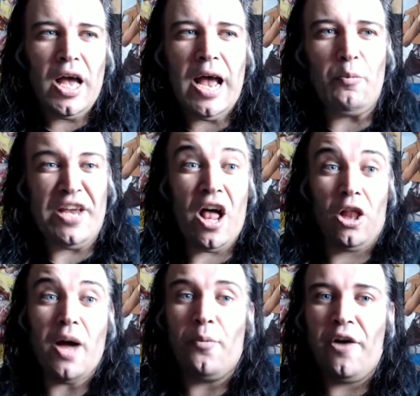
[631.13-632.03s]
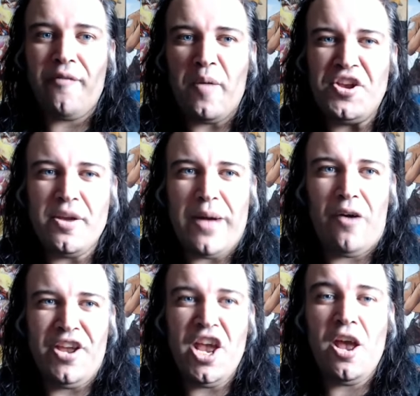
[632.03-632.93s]
and we get a lot more information
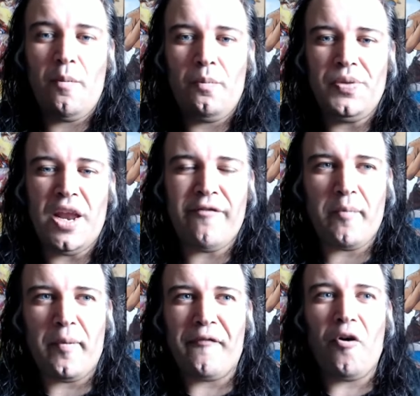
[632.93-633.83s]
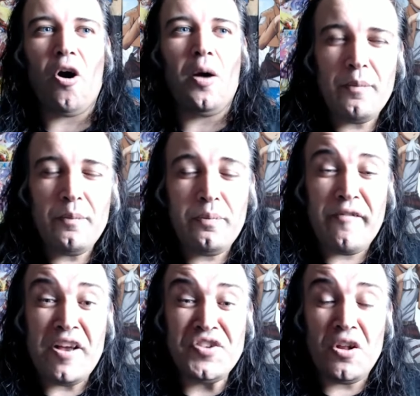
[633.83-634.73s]
about him than ever before.
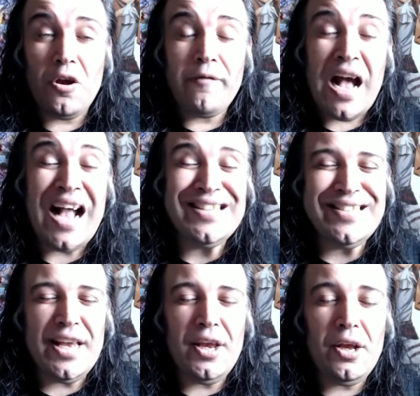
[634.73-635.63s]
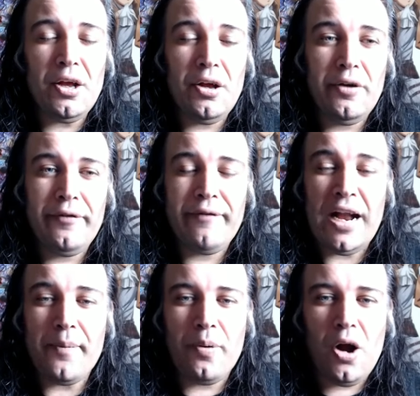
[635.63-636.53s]
Professor Clover asking
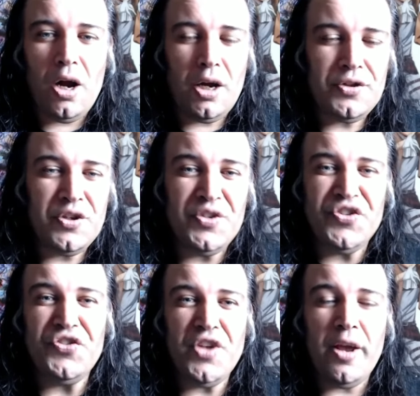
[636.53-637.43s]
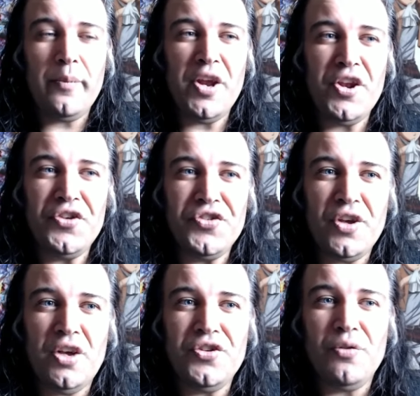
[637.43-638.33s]
Vegapunk to assist him in his
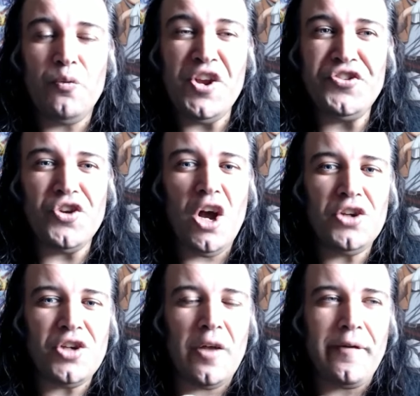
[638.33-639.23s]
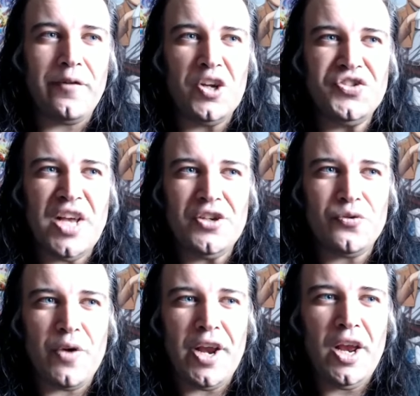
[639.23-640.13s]
research of the Void
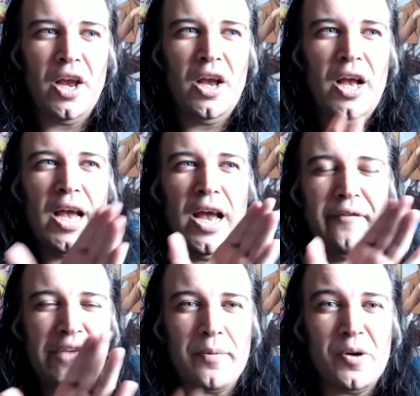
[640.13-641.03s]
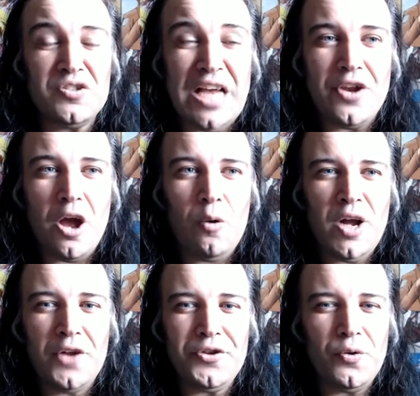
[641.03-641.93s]
Century. And Vegapunk's like, no,
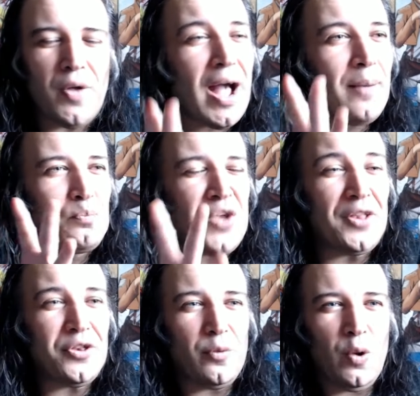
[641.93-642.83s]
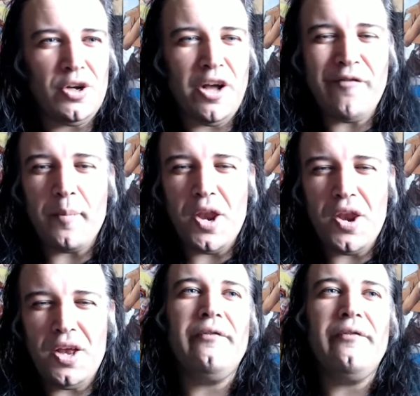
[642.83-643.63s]
can't do that. I'm tied to the world government.